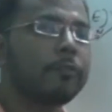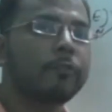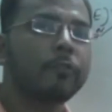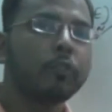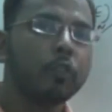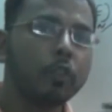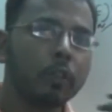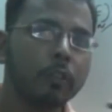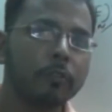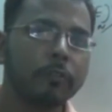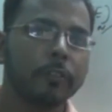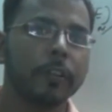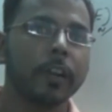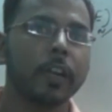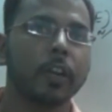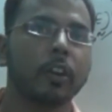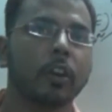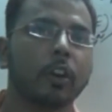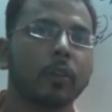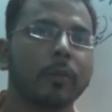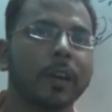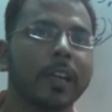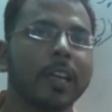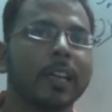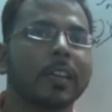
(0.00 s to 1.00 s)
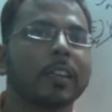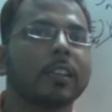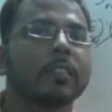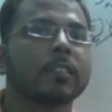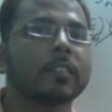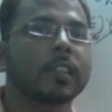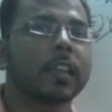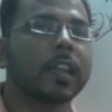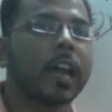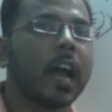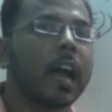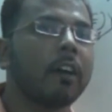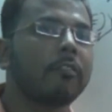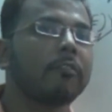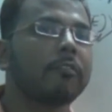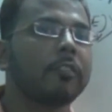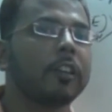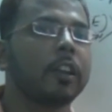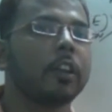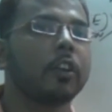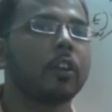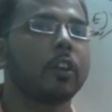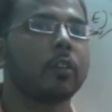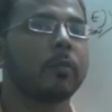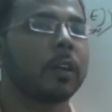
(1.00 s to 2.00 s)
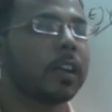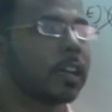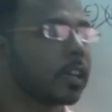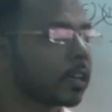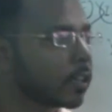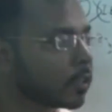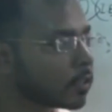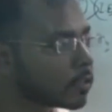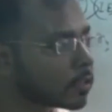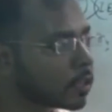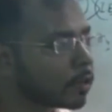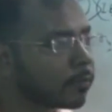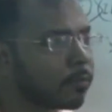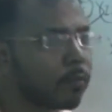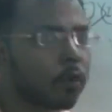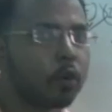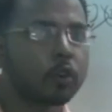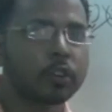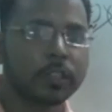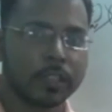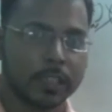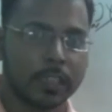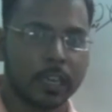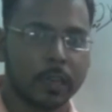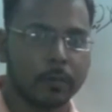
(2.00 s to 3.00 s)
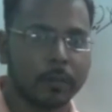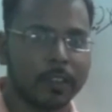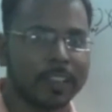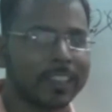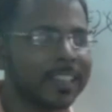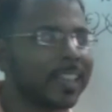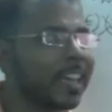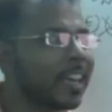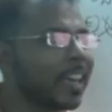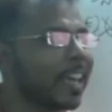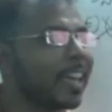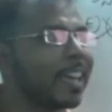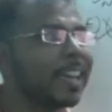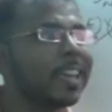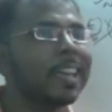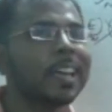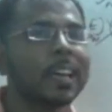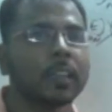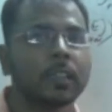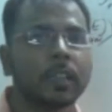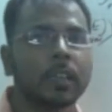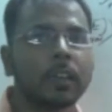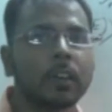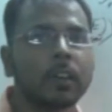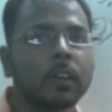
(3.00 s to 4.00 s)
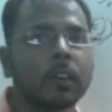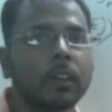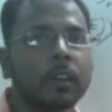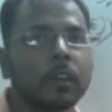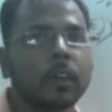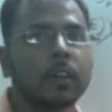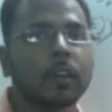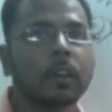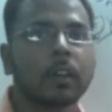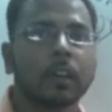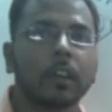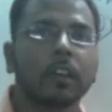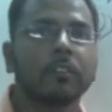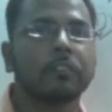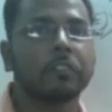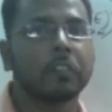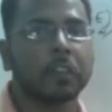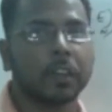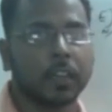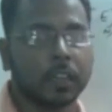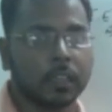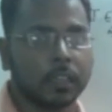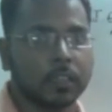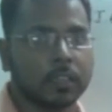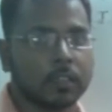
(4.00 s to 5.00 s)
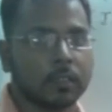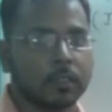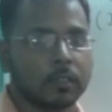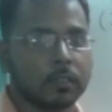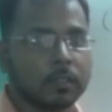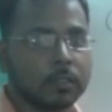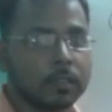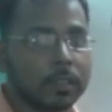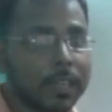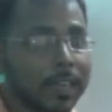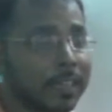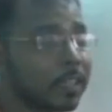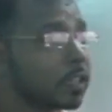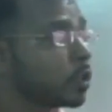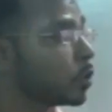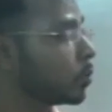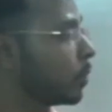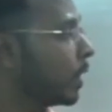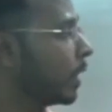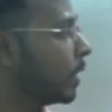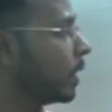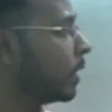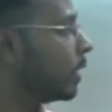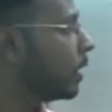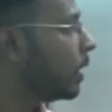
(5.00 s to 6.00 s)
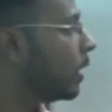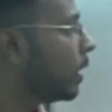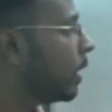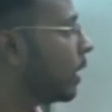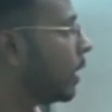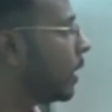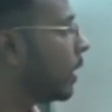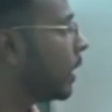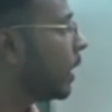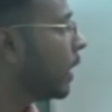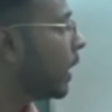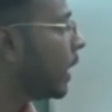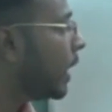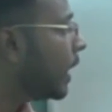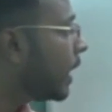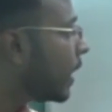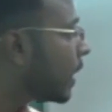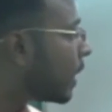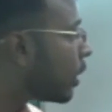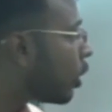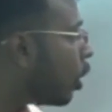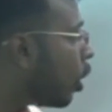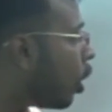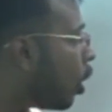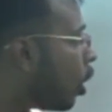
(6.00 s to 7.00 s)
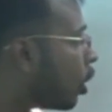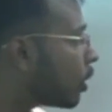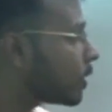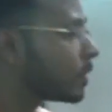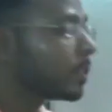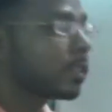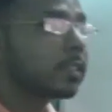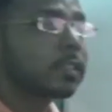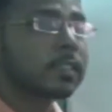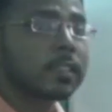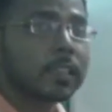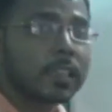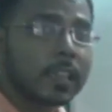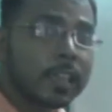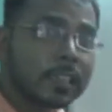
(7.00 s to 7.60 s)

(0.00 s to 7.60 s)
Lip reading: full filled orbitals and half filled orbitals are more stable than any other configurations. That is why here oxygen